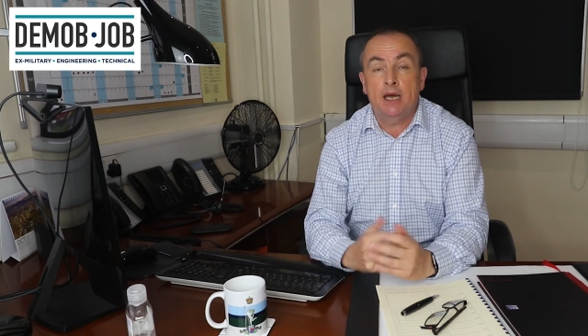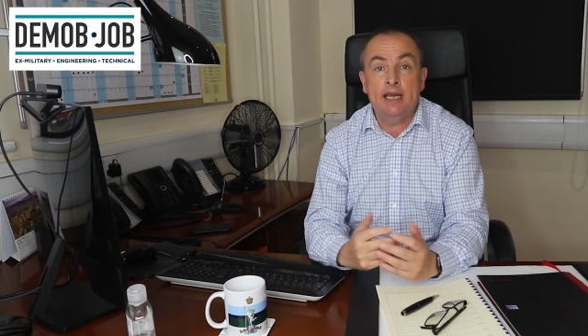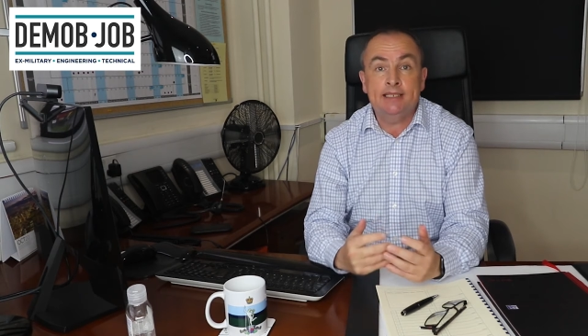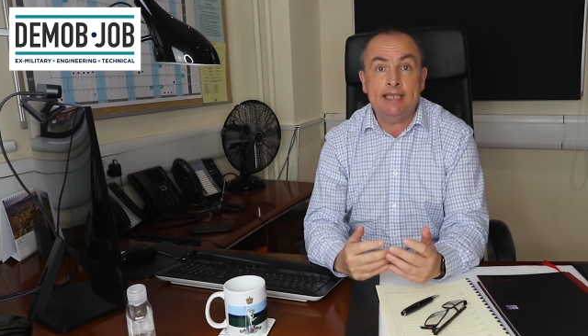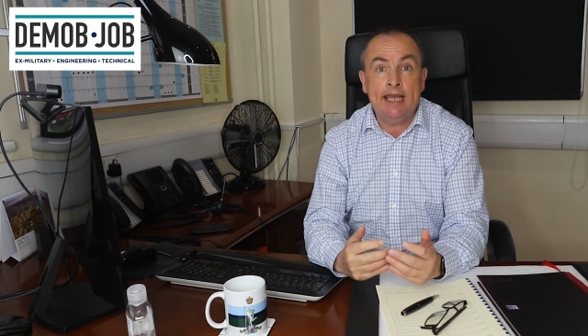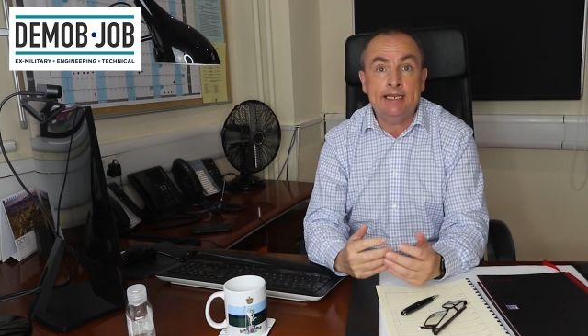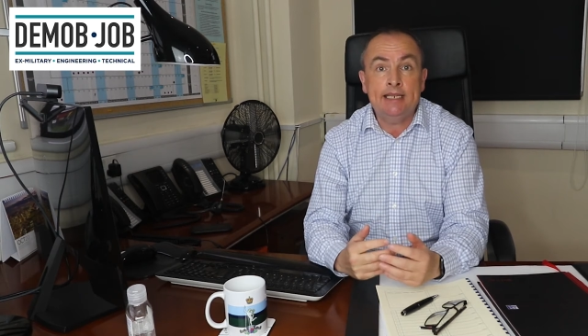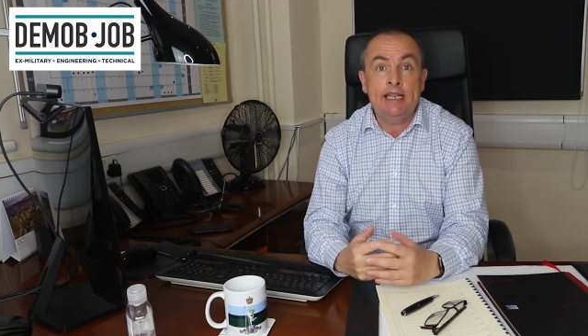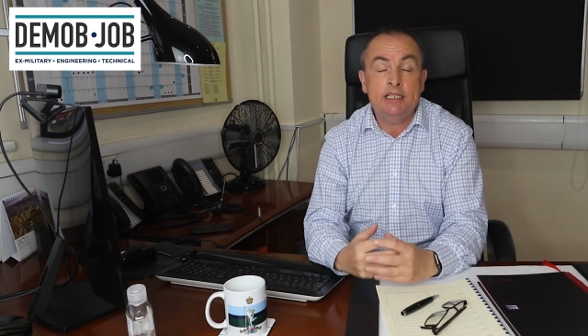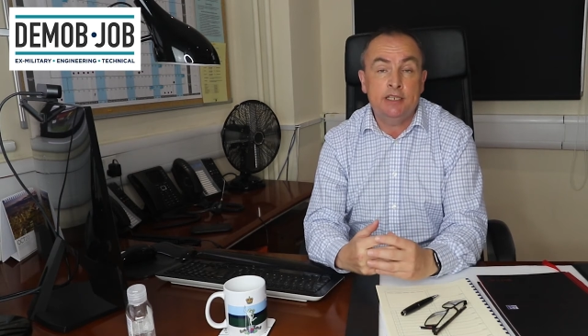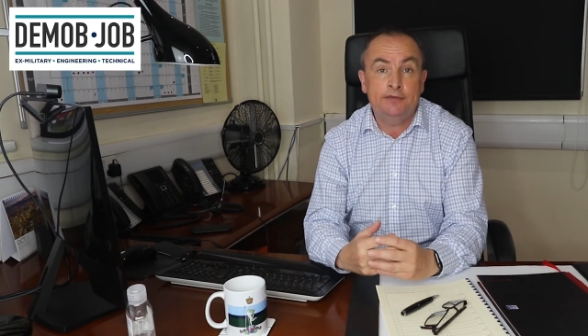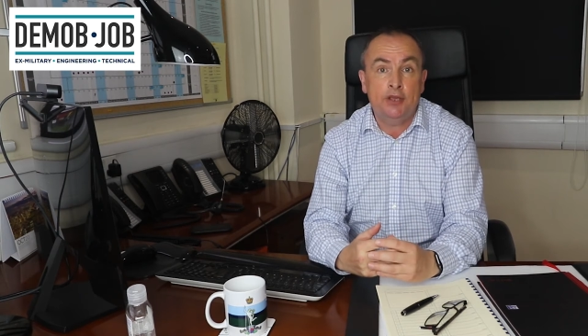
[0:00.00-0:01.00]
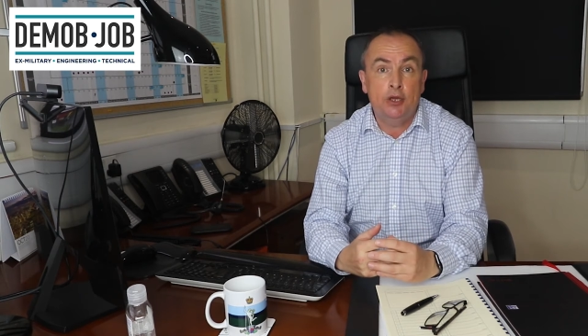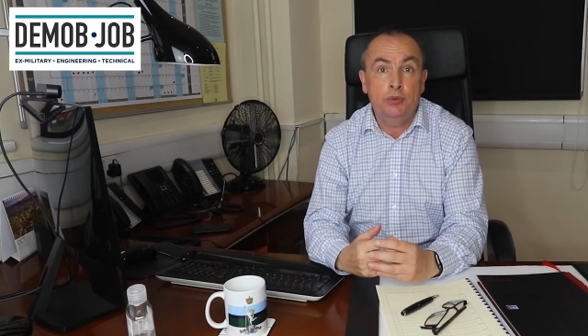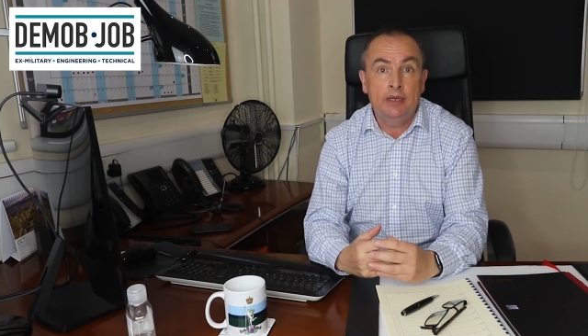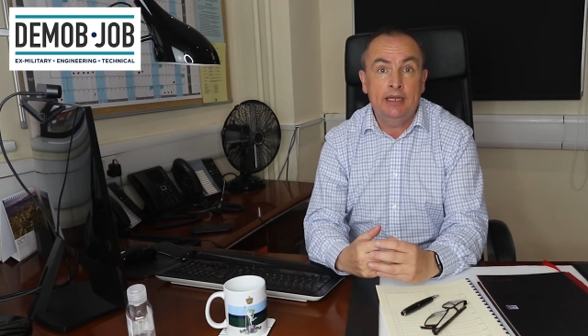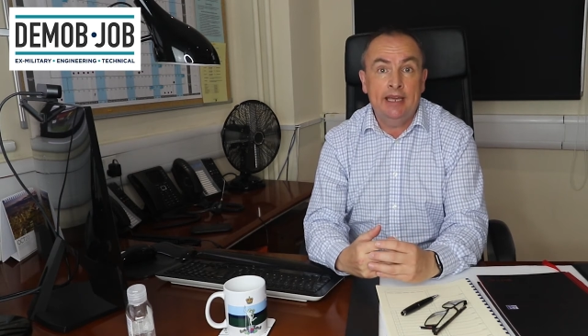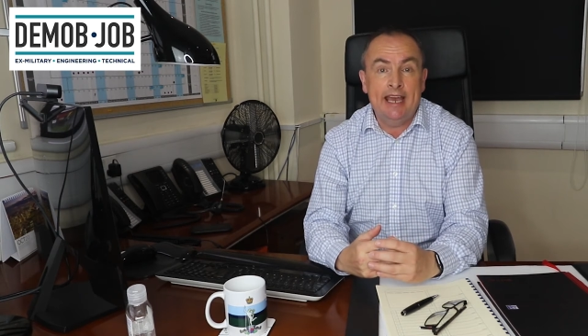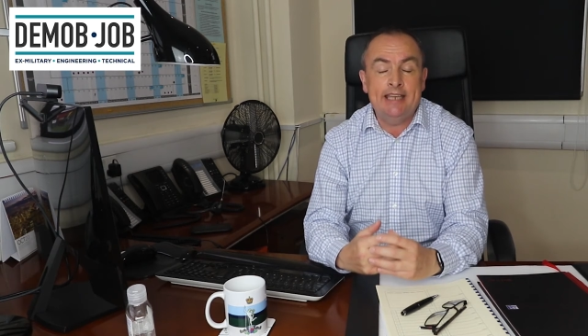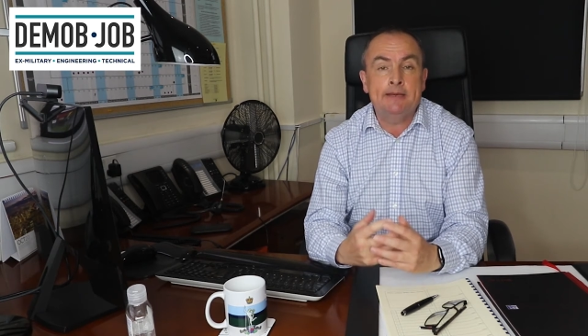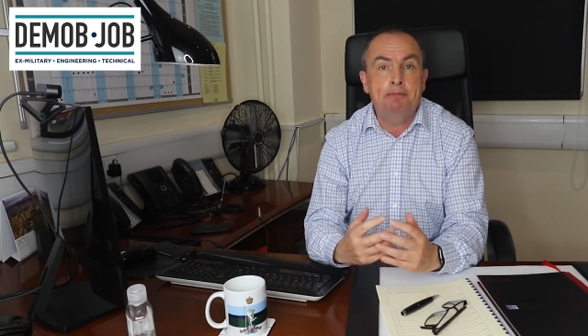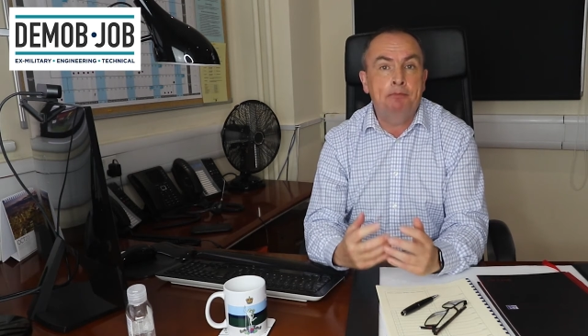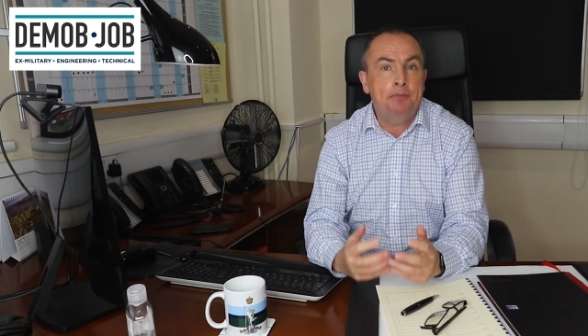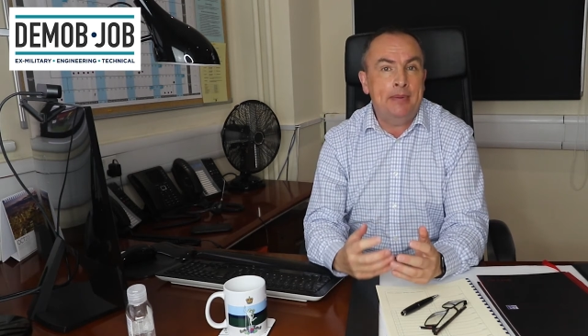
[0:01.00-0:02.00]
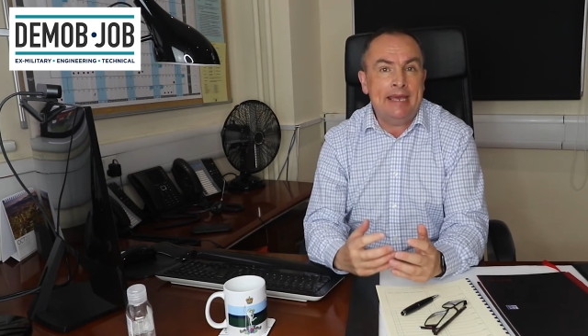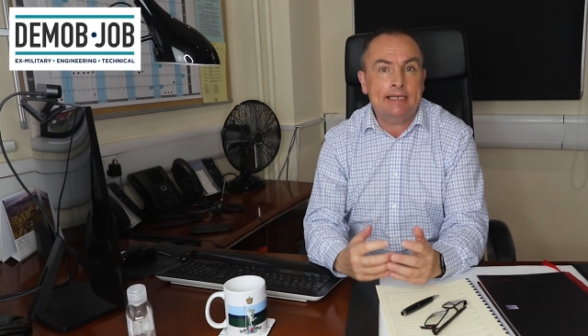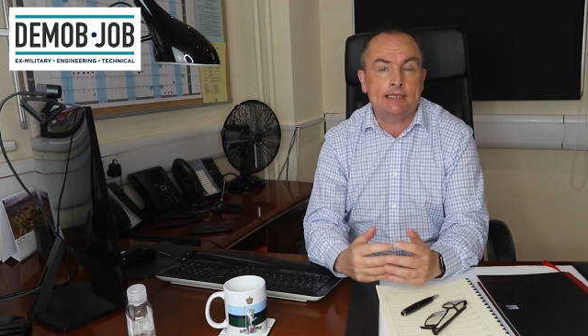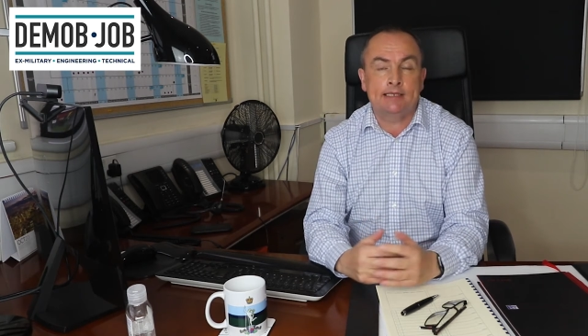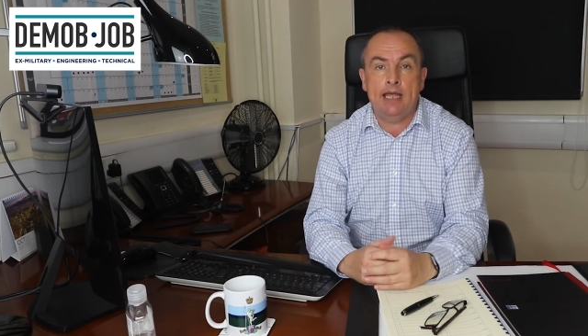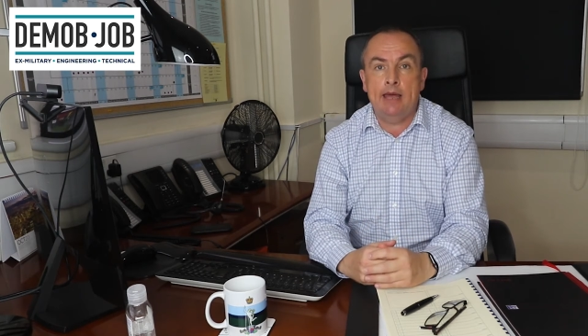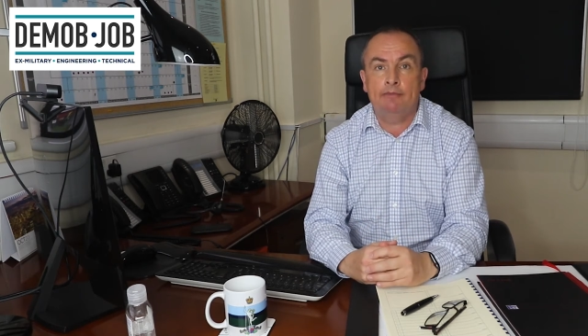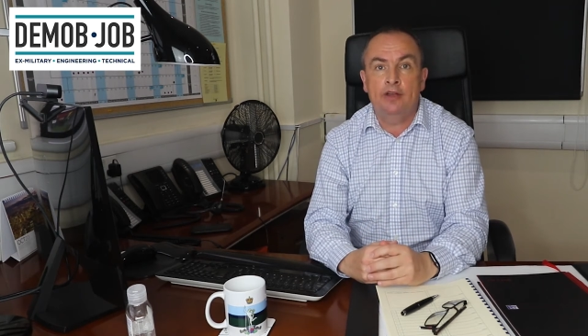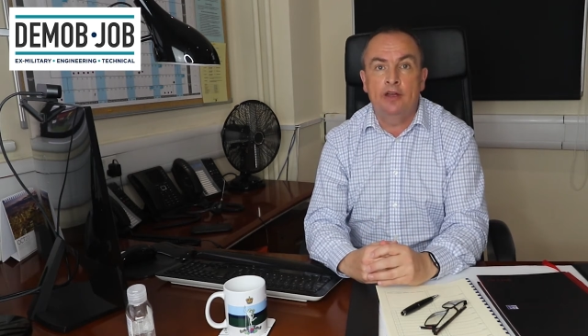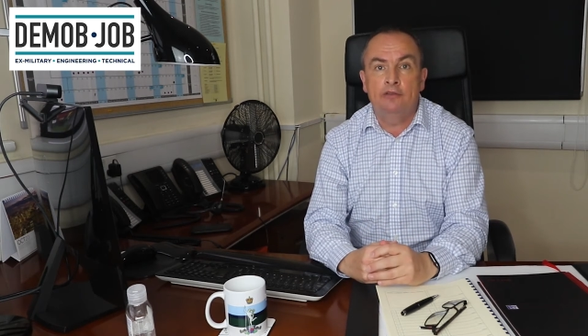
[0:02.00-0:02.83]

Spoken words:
Attending an interview is a big step